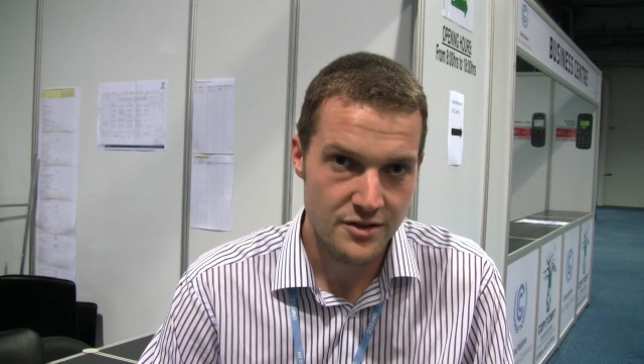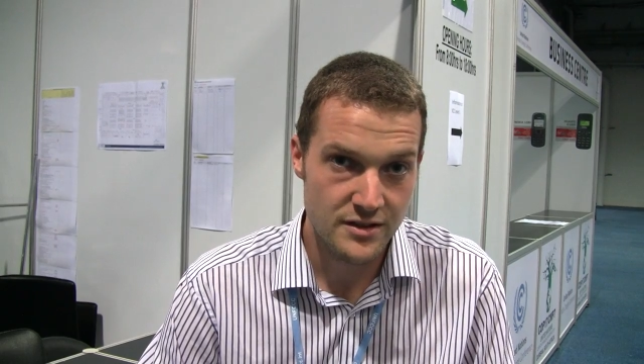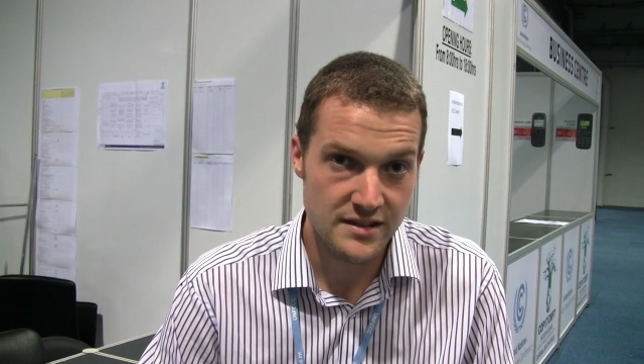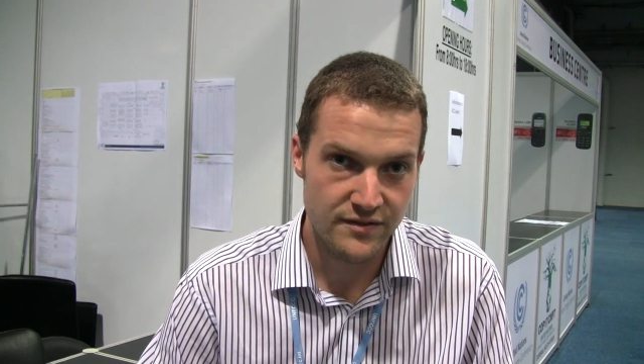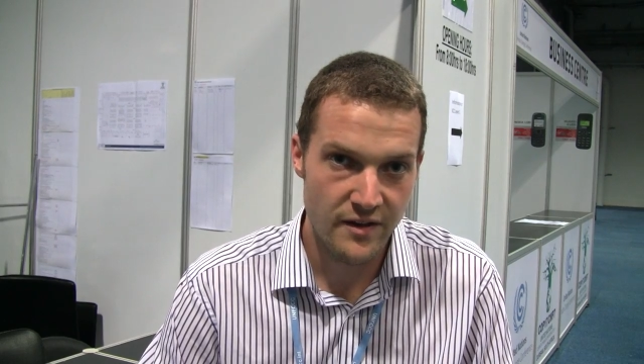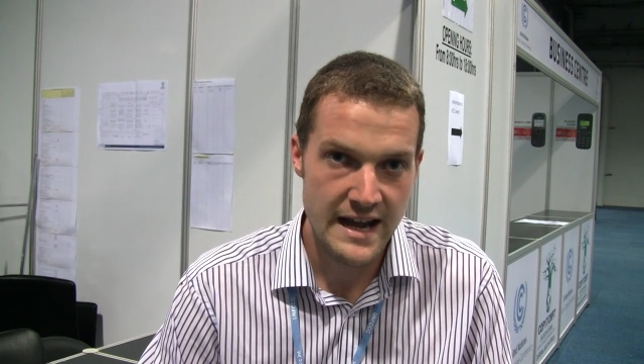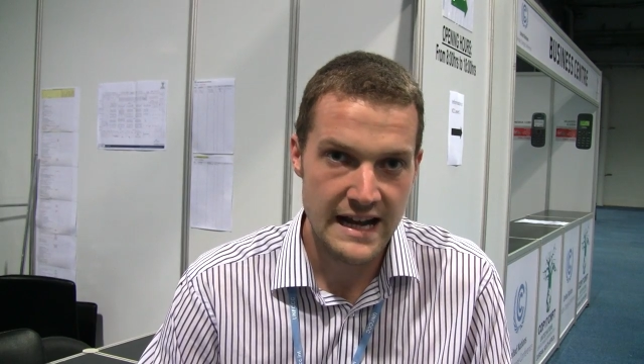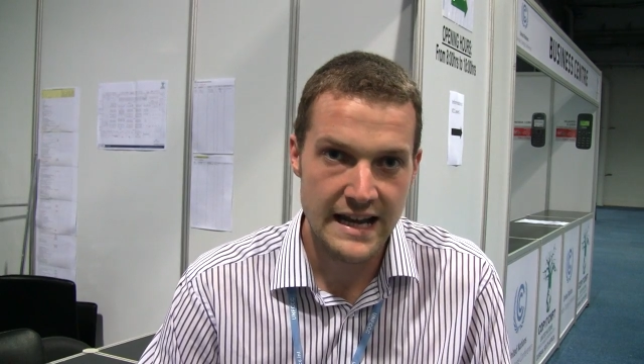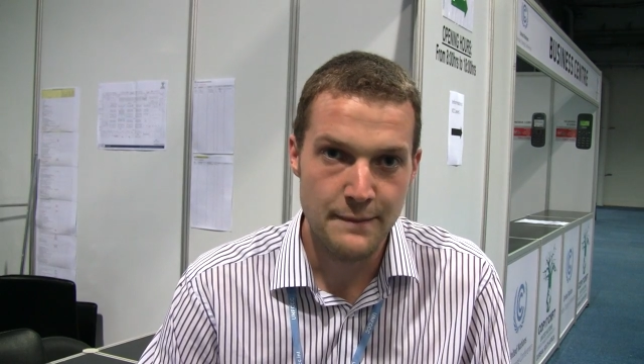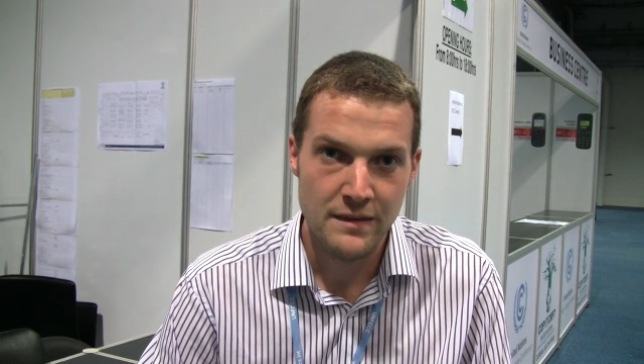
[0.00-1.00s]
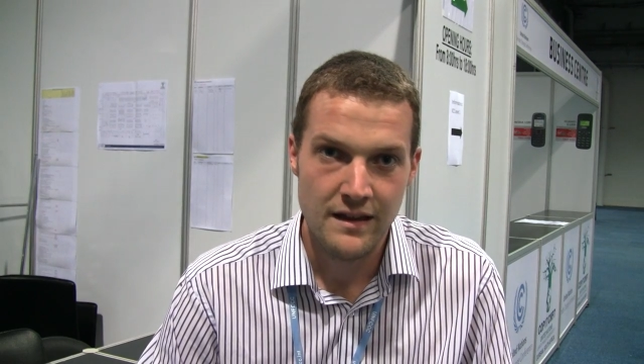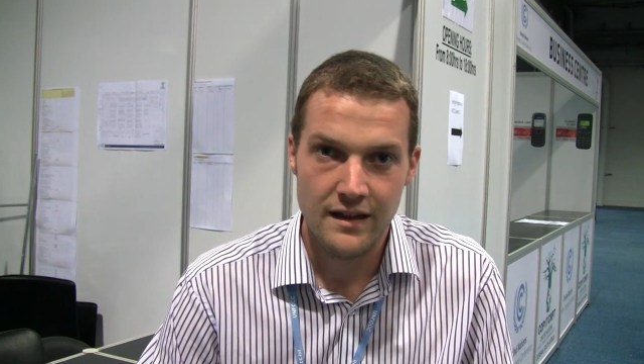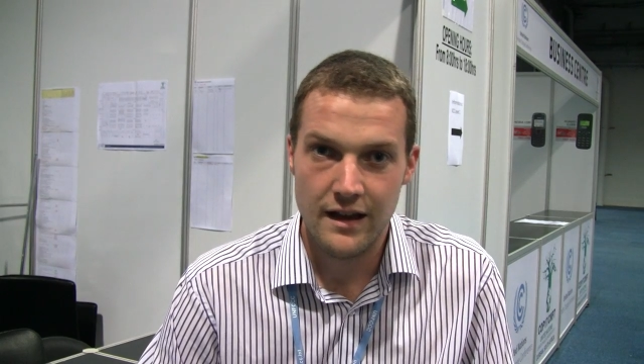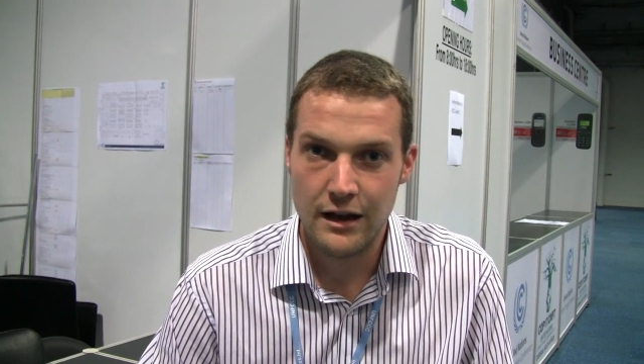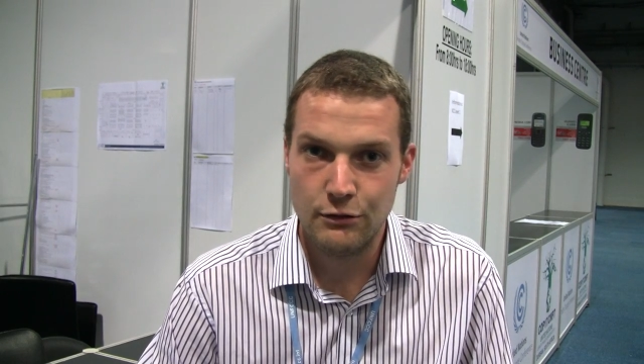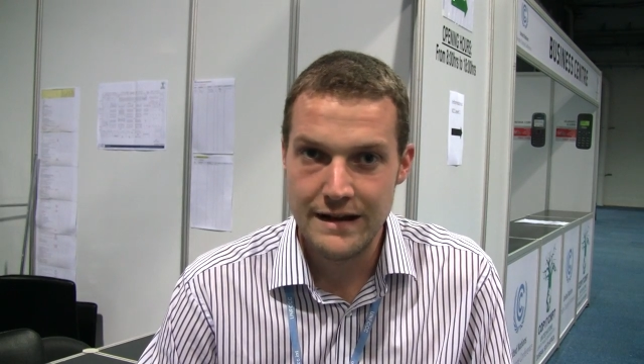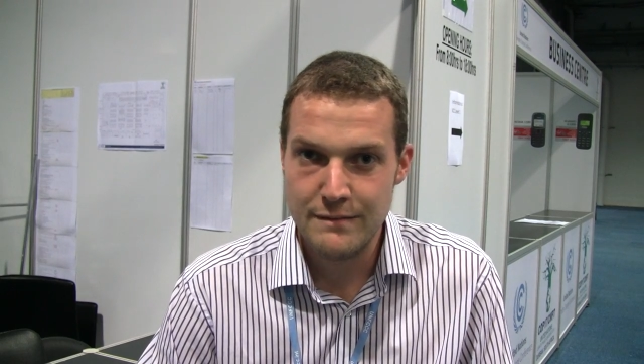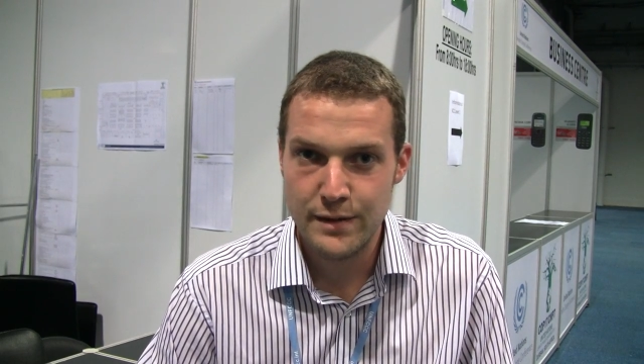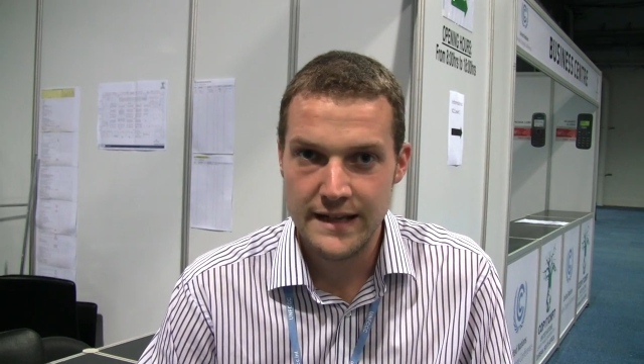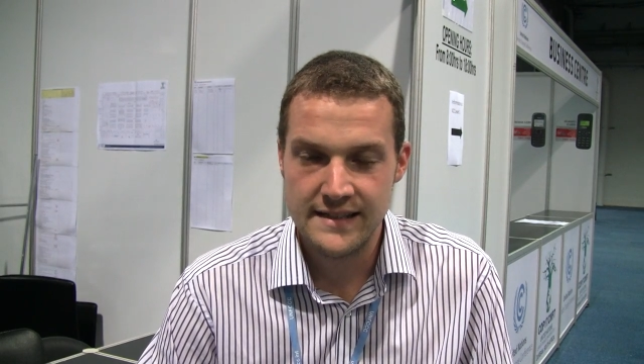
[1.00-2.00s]
Just finally,
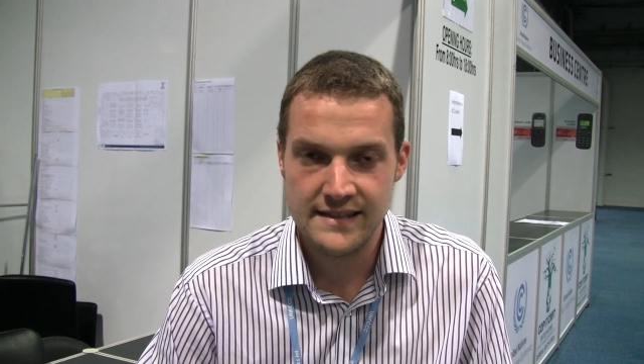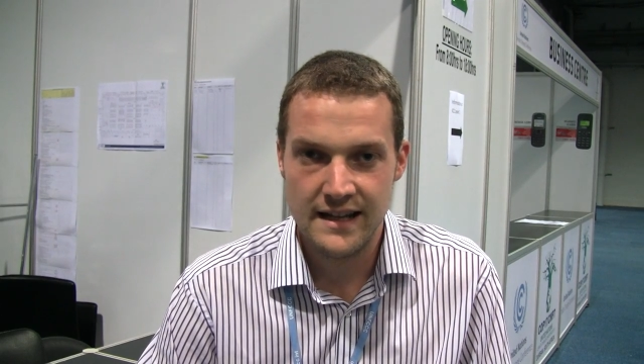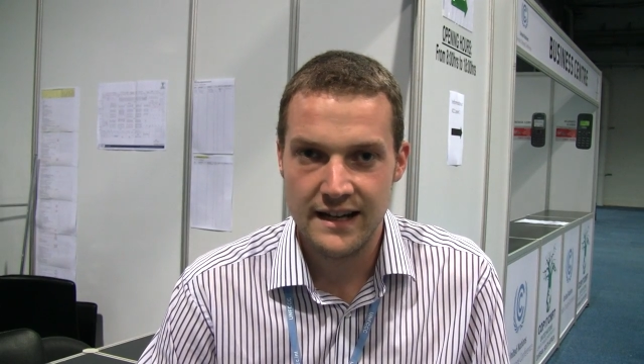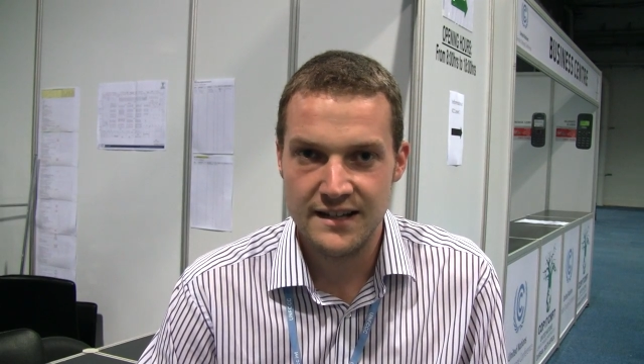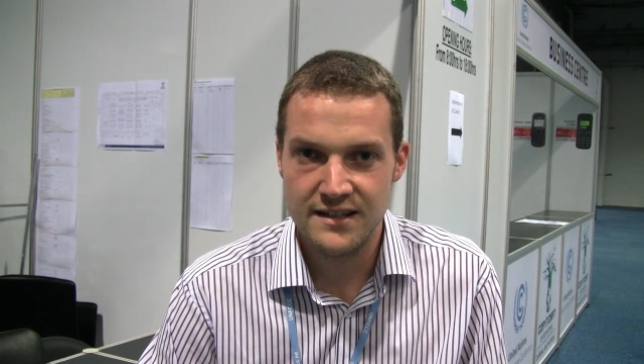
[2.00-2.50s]
Greenpeace